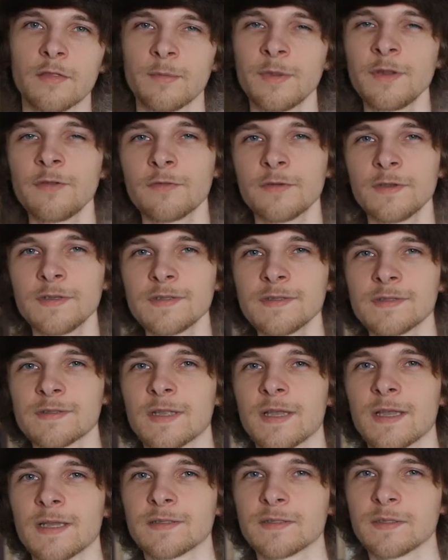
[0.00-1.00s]
The matter is
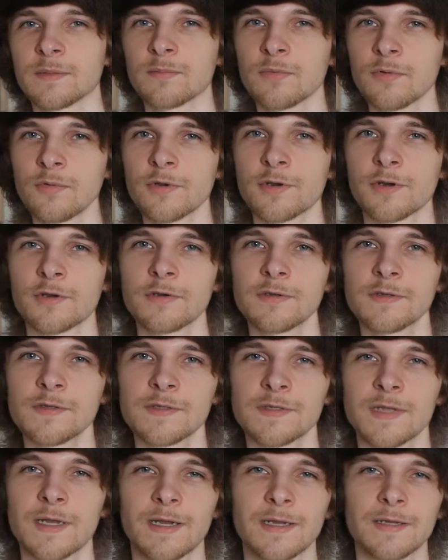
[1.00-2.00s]
that
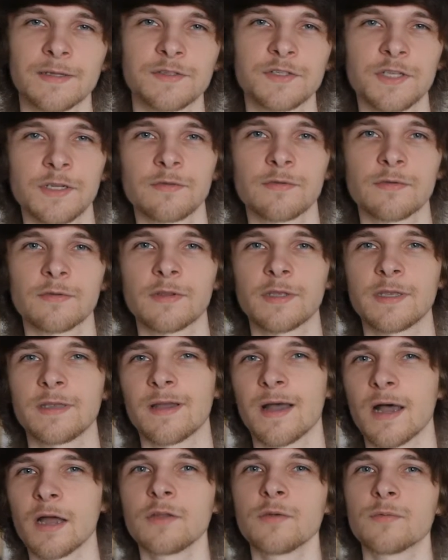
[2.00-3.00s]
employers are
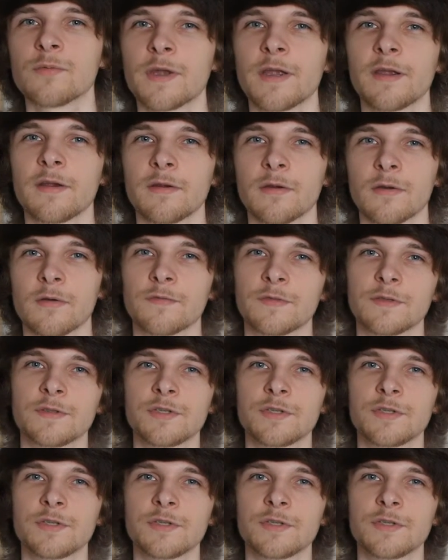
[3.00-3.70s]
generally unaware of the